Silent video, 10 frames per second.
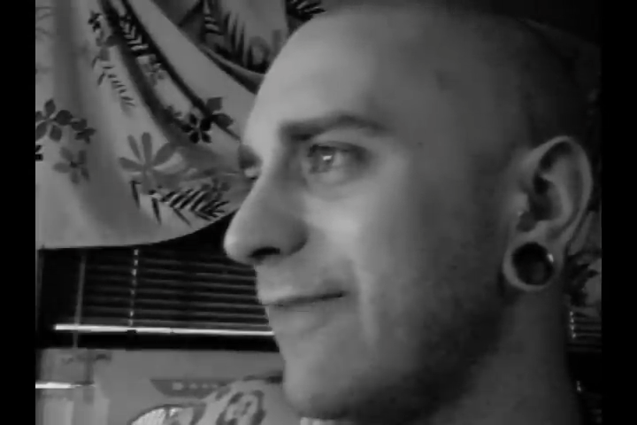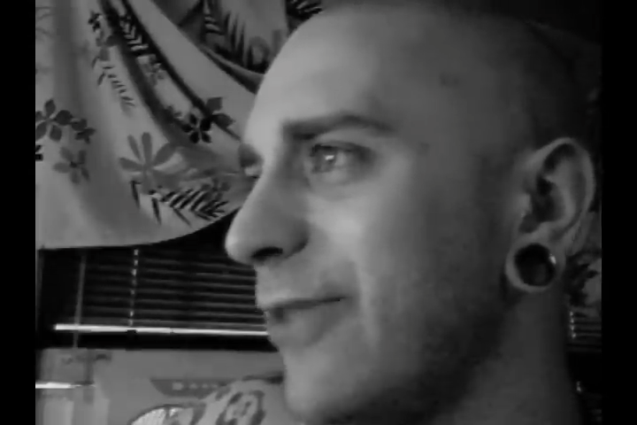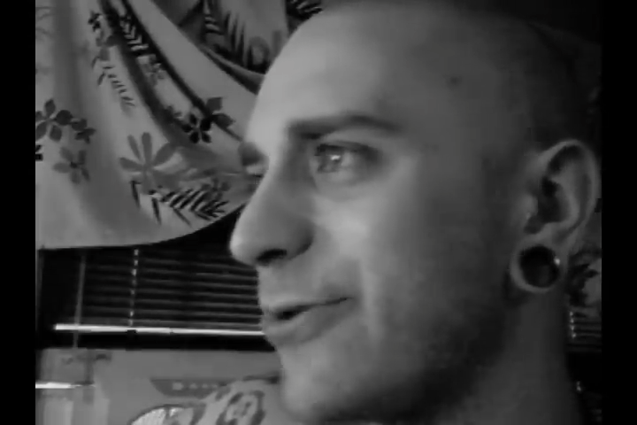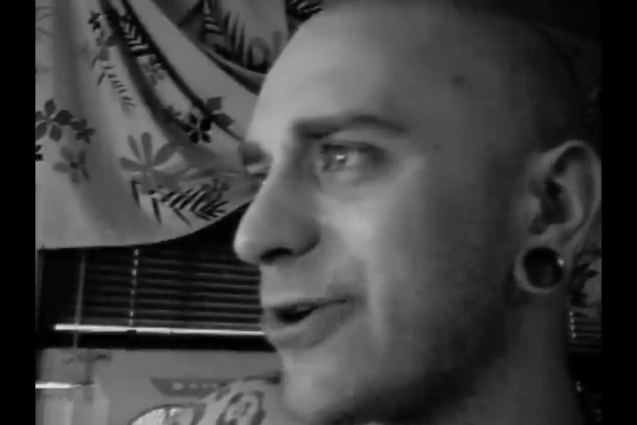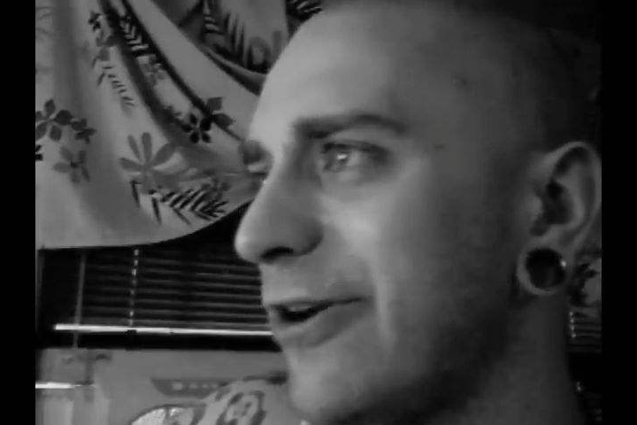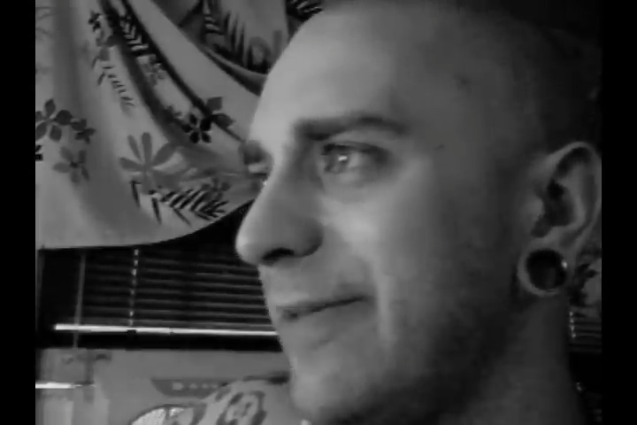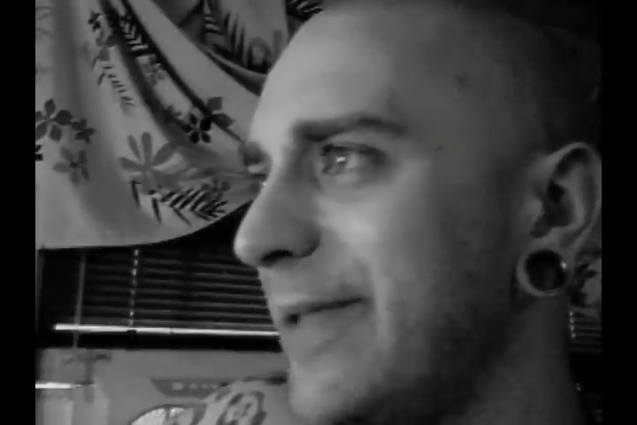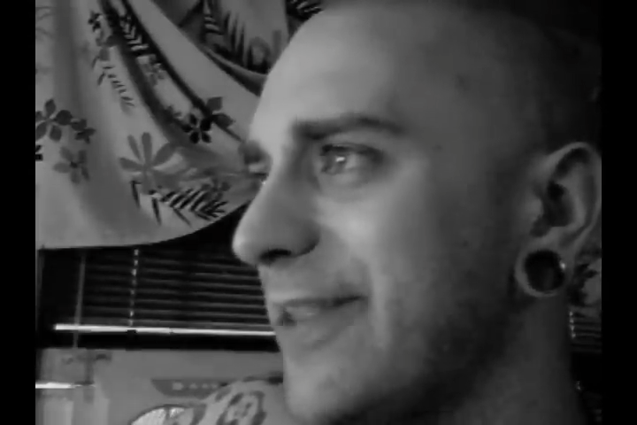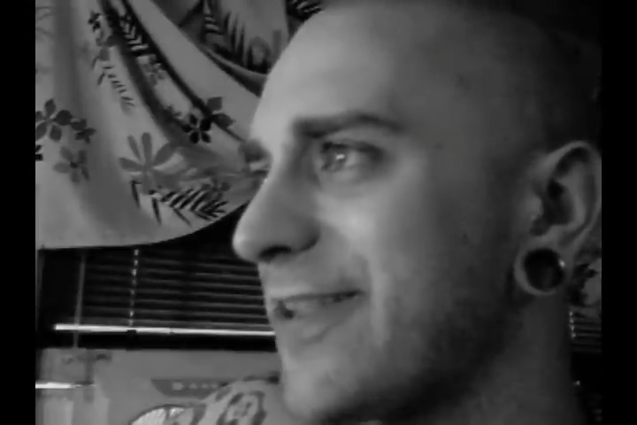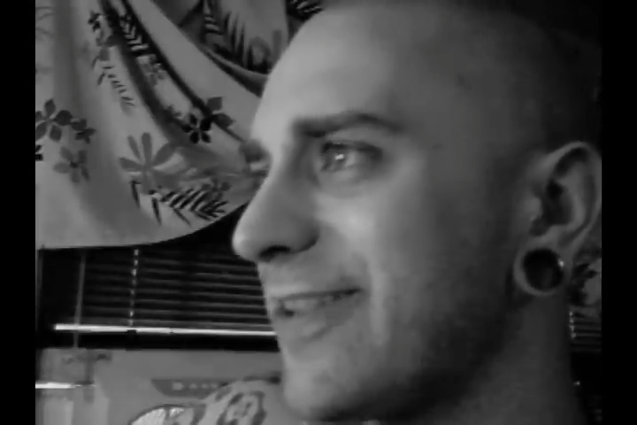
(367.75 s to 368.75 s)
of those
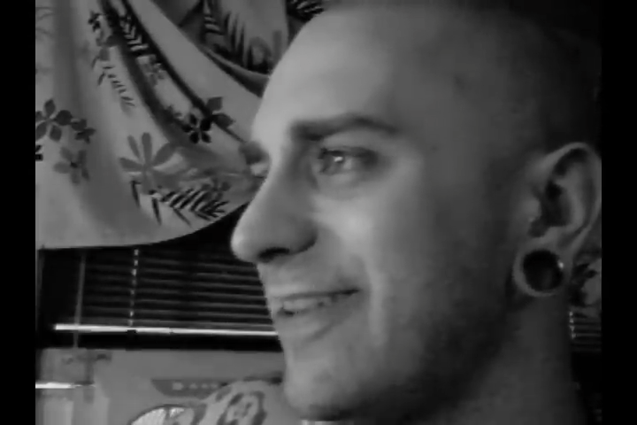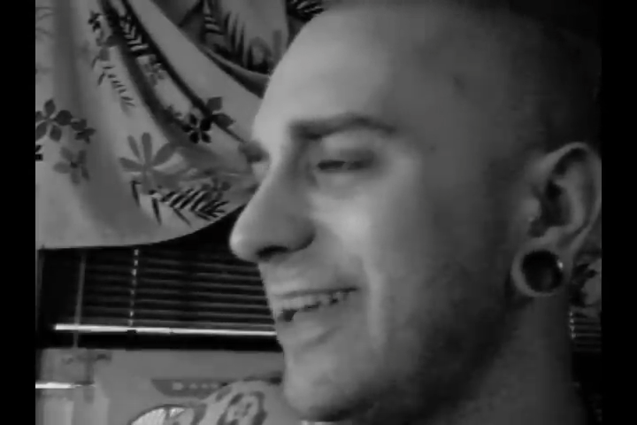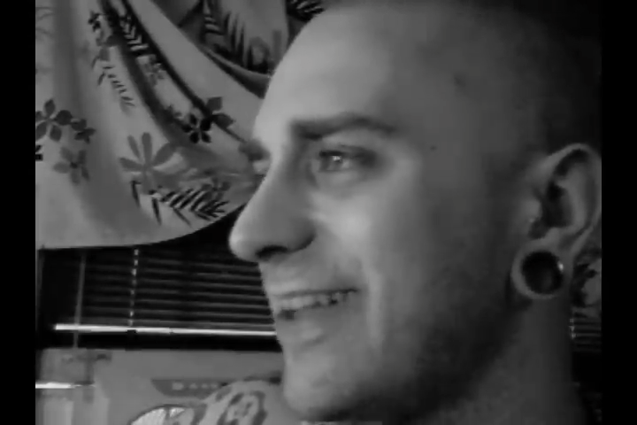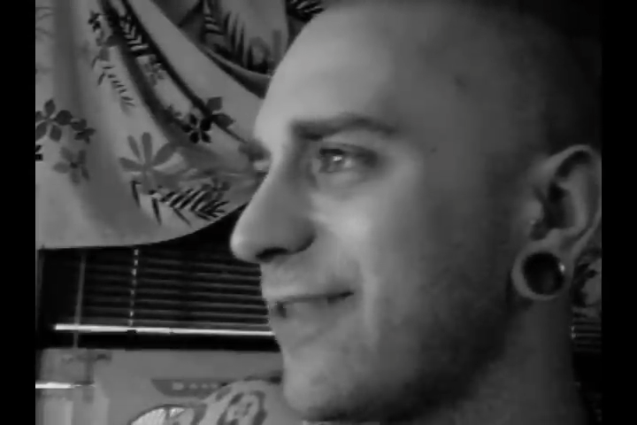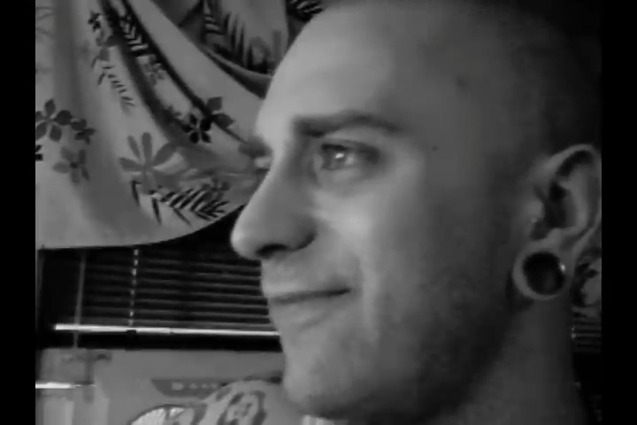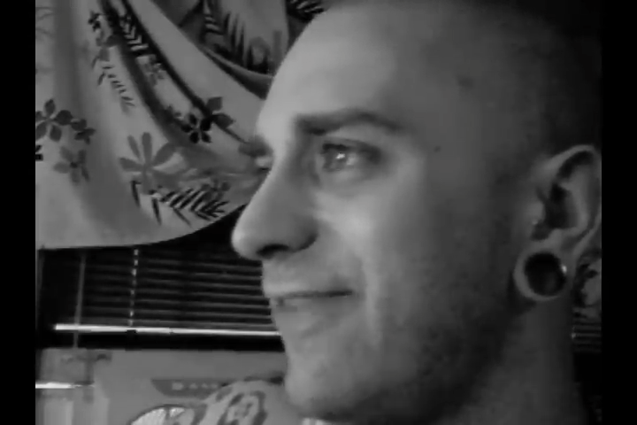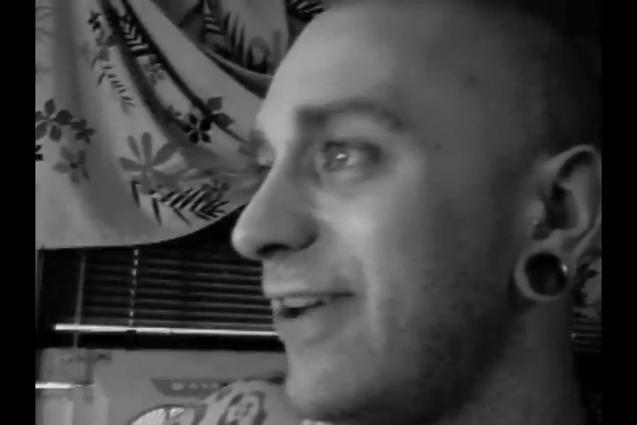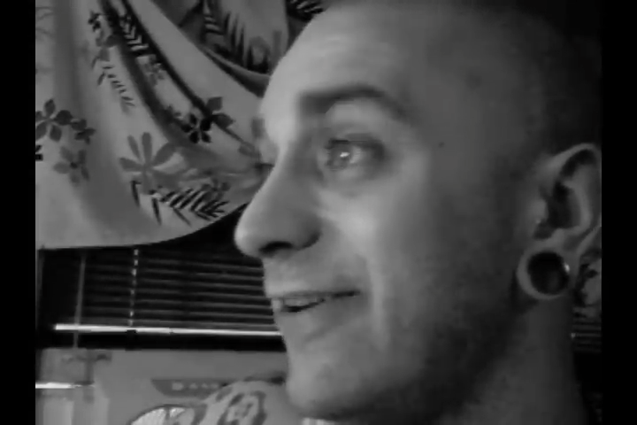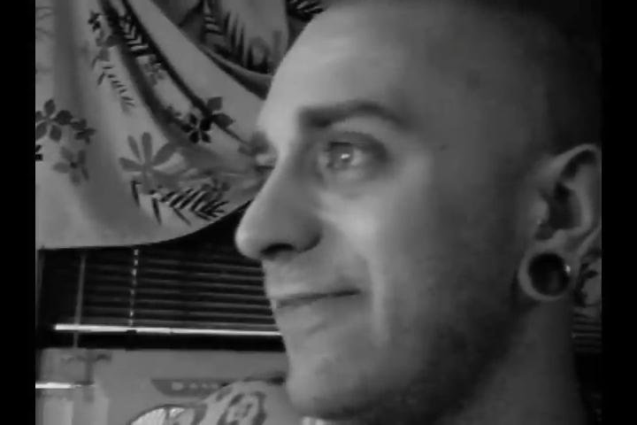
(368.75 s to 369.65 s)
arguments gets very,